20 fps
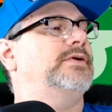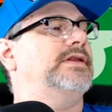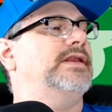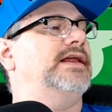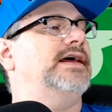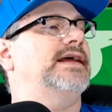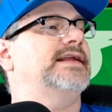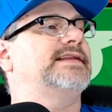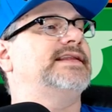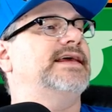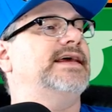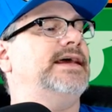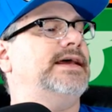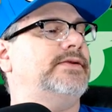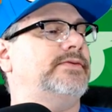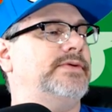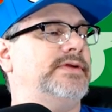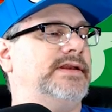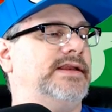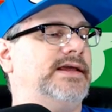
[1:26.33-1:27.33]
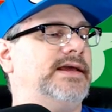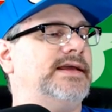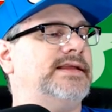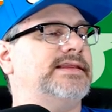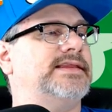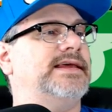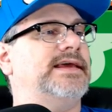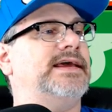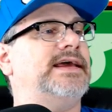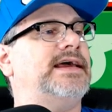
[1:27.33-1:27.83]
We like that, we
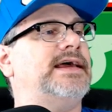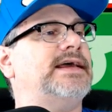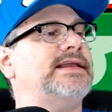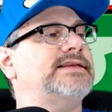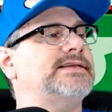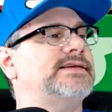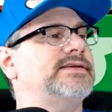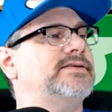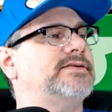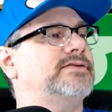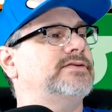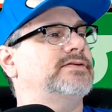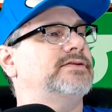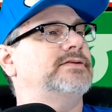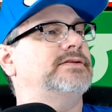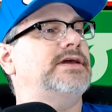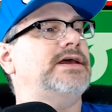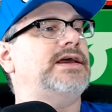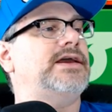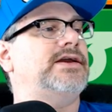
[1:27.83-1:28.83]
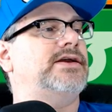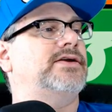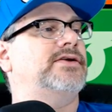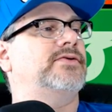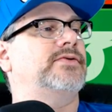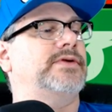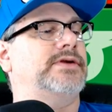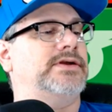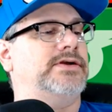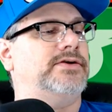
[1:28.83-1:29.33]
like that.
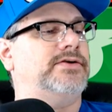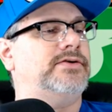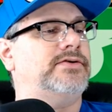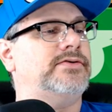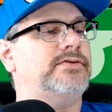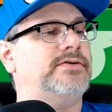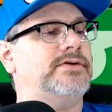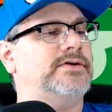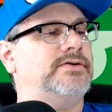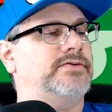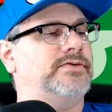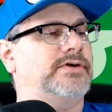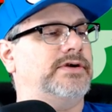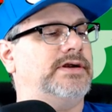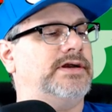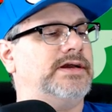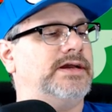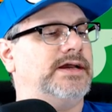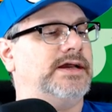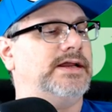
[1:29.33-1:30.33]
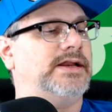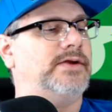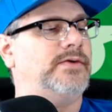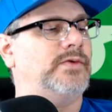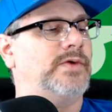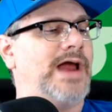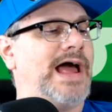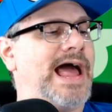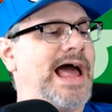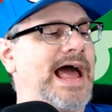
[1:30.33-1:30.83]
There we go. All right,
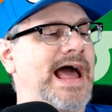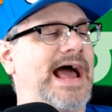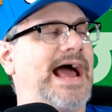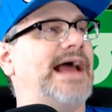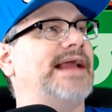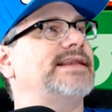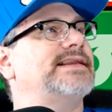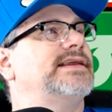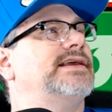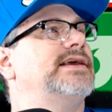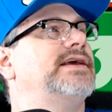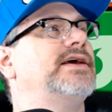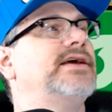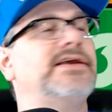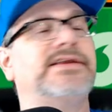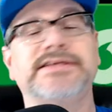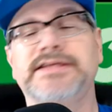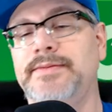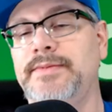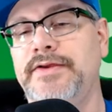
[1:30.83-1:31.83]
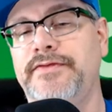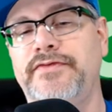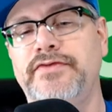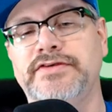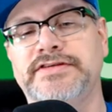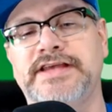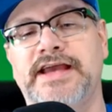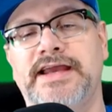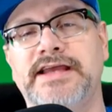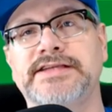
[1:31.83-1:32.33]
all right. Just give me a
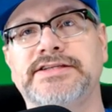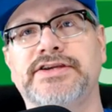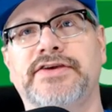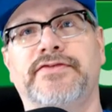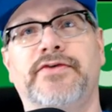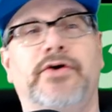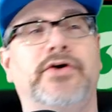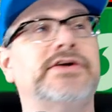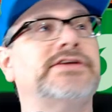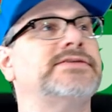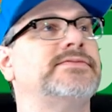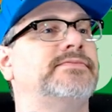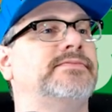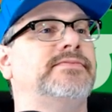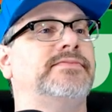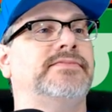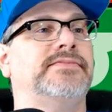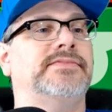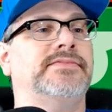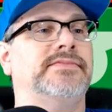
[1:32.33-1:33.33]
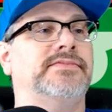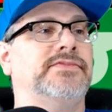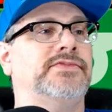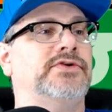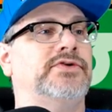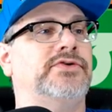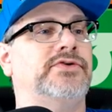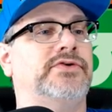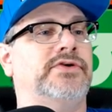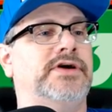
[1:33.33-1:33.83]
few seconds here, folks.
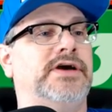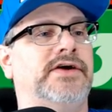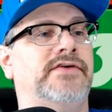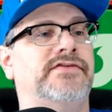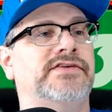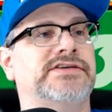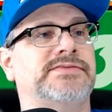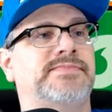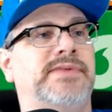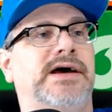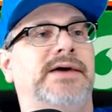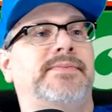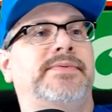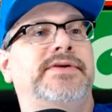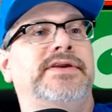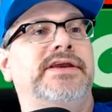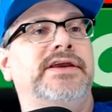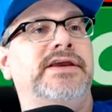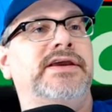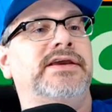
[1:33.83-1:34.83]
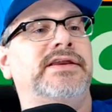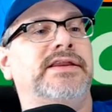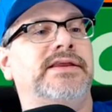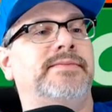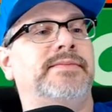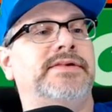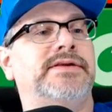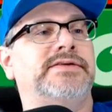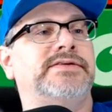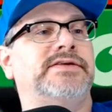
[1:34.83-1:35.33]
Whoever's popping in,
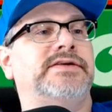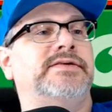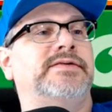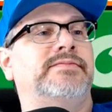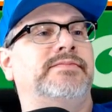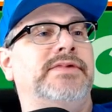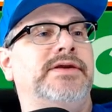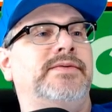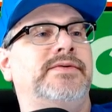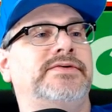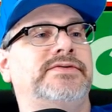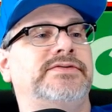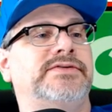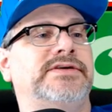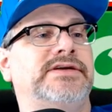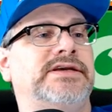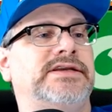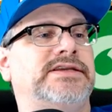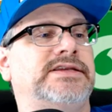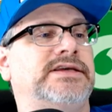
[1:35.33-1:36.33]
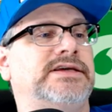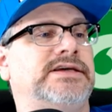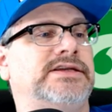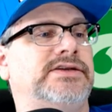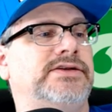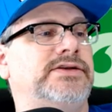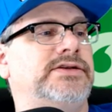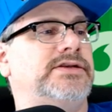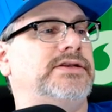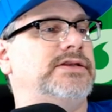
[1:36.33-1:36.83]
let me see, maybe we should get, uh,
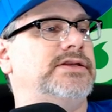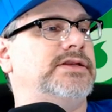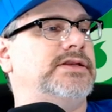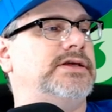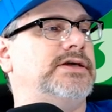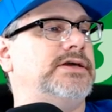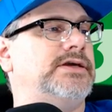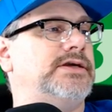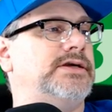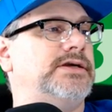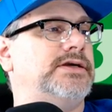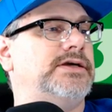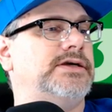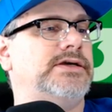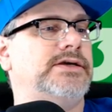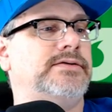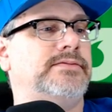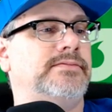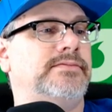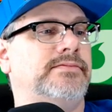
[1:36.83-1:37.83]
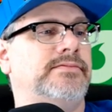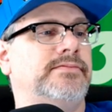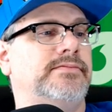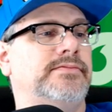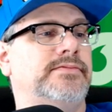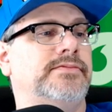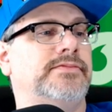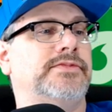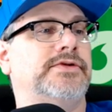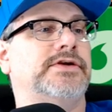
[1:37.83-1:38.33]
da -da -da
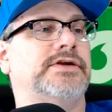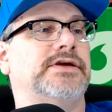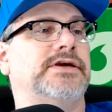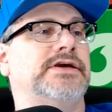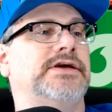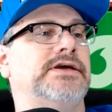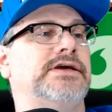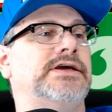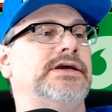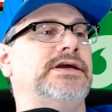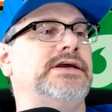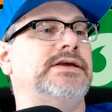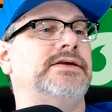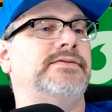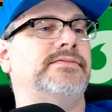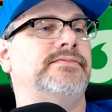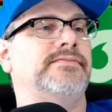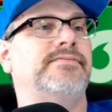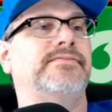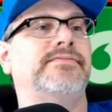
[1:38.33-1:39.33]
Okay.